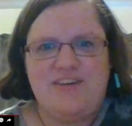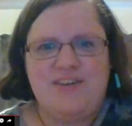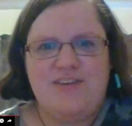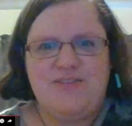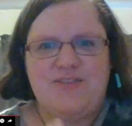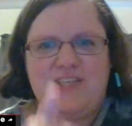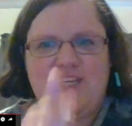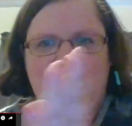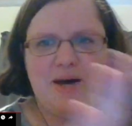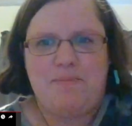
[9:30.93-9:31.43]
you
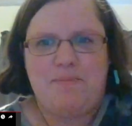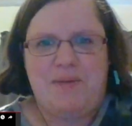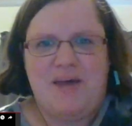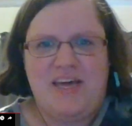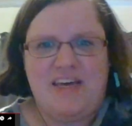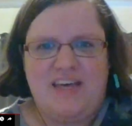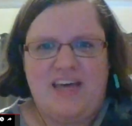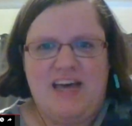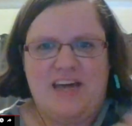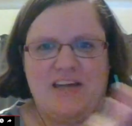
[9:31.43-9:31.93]
see a
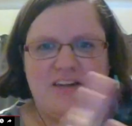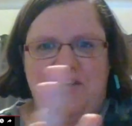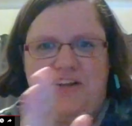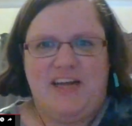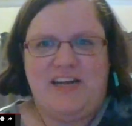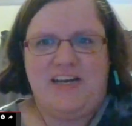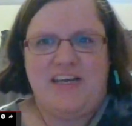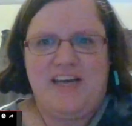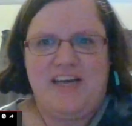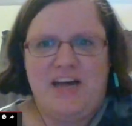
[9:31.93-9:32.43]
pink candle
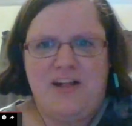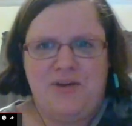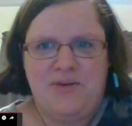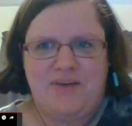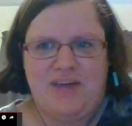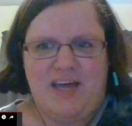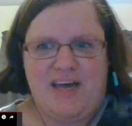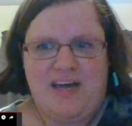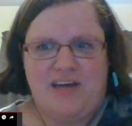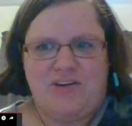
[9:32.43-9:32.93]
and a yellow
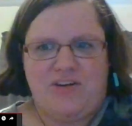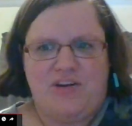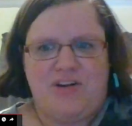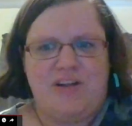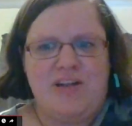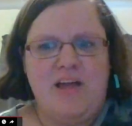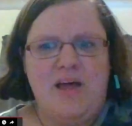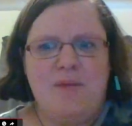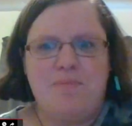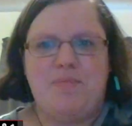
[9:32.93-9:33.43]
candle.